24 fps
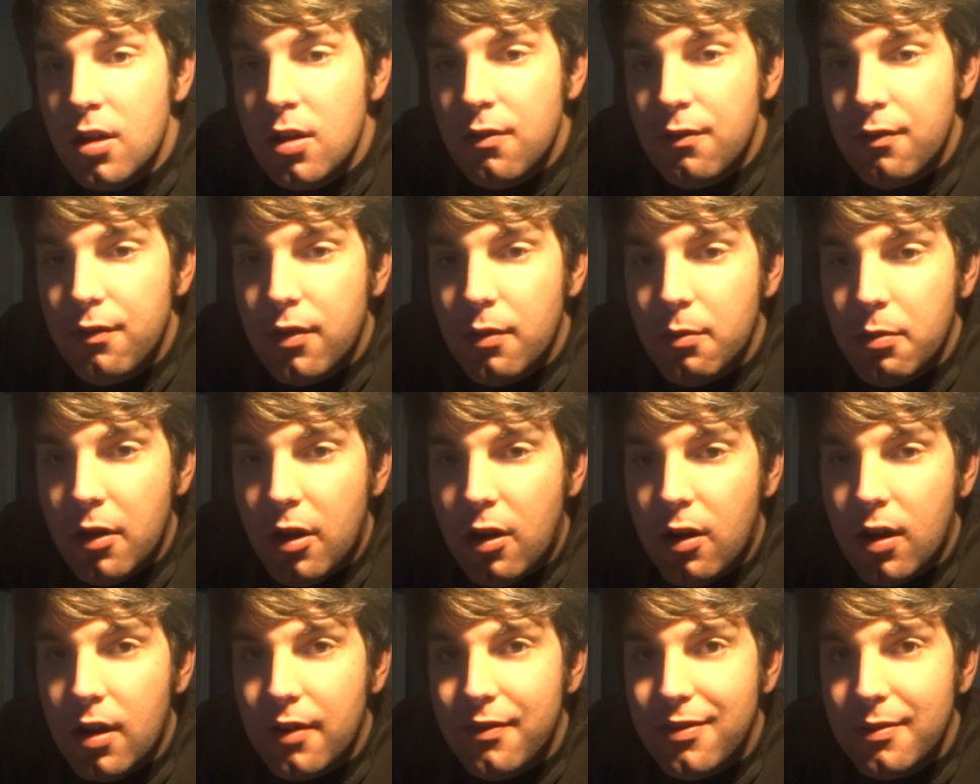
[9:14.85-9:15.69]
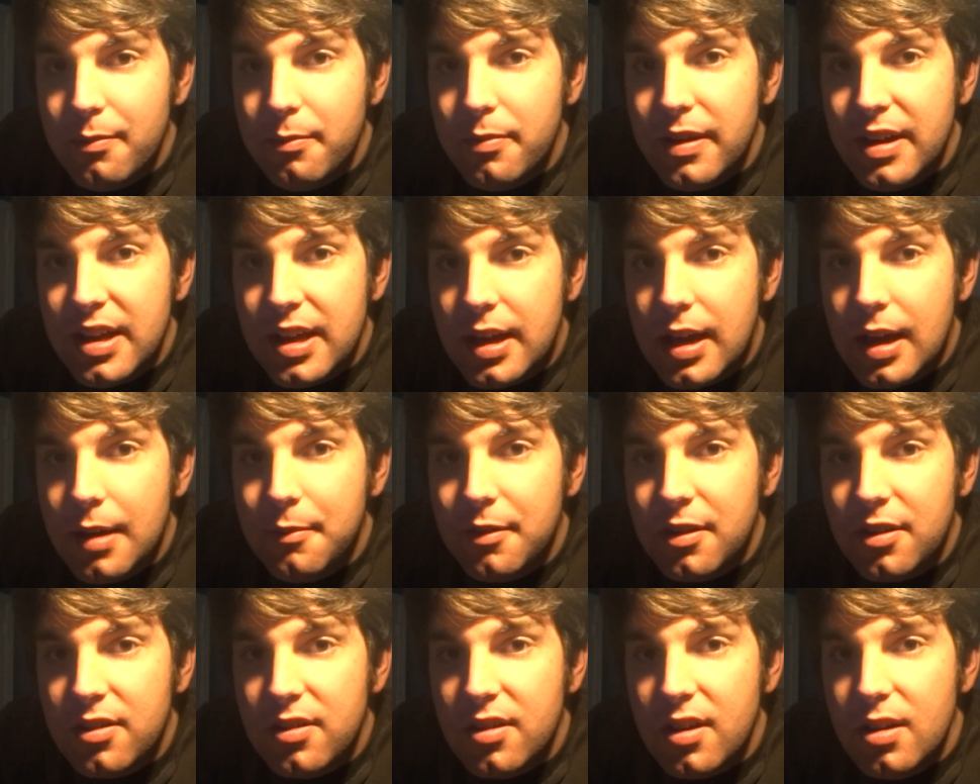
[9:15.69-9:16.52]
from the RF&P
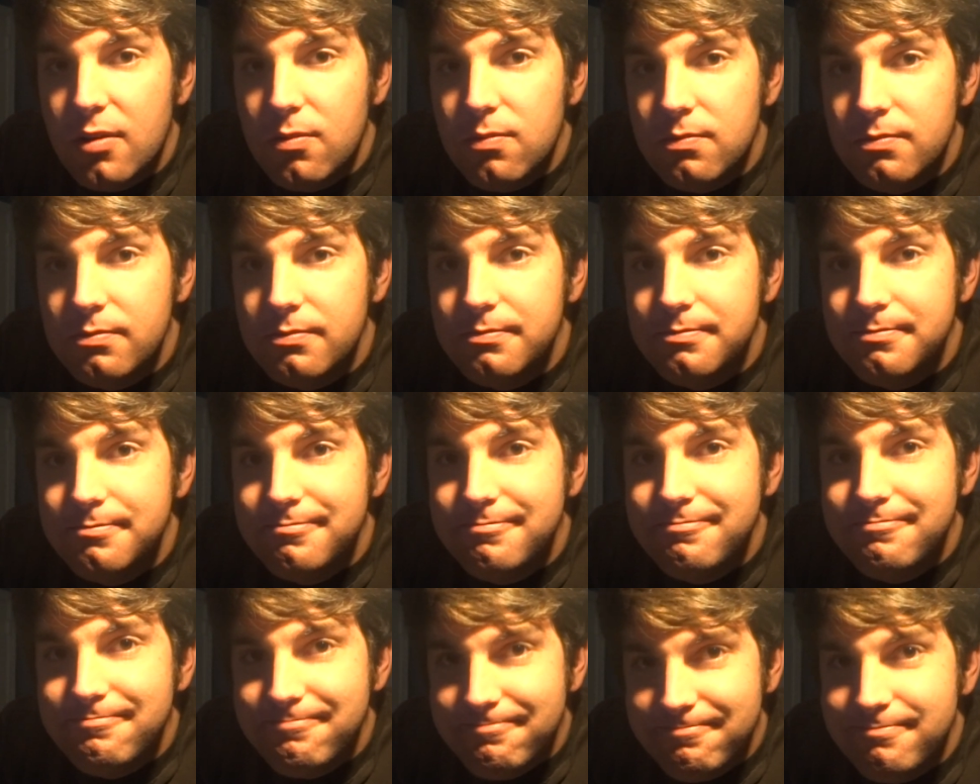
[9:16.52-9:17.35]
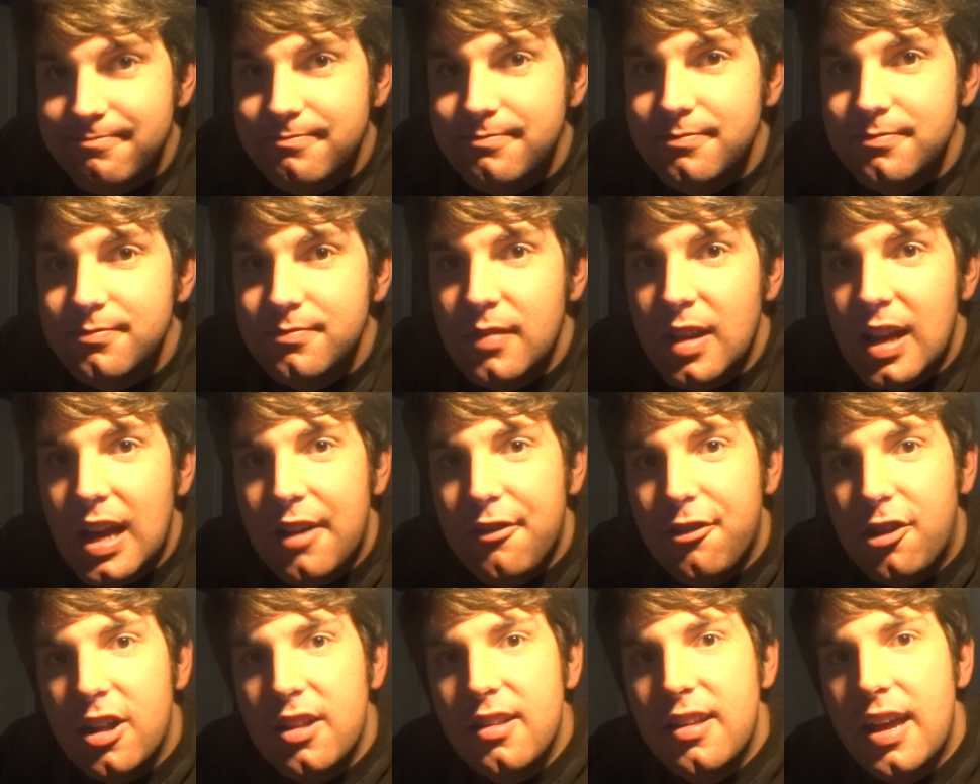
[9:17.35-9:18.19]
coming soon. Have
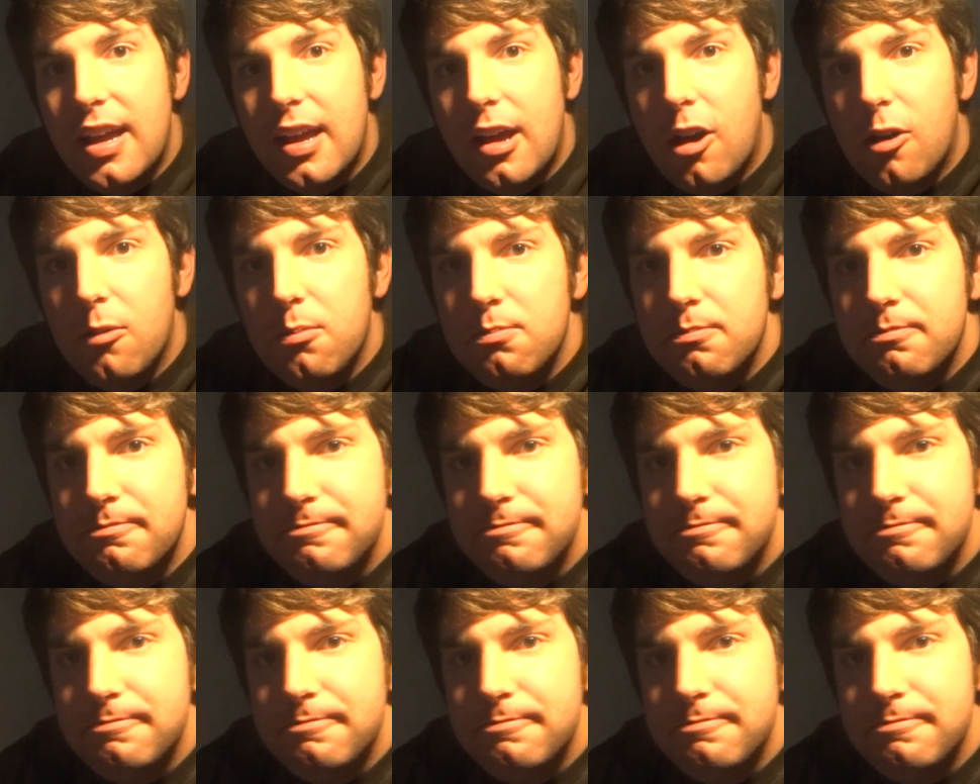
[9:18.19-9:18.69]
a good day, y'all.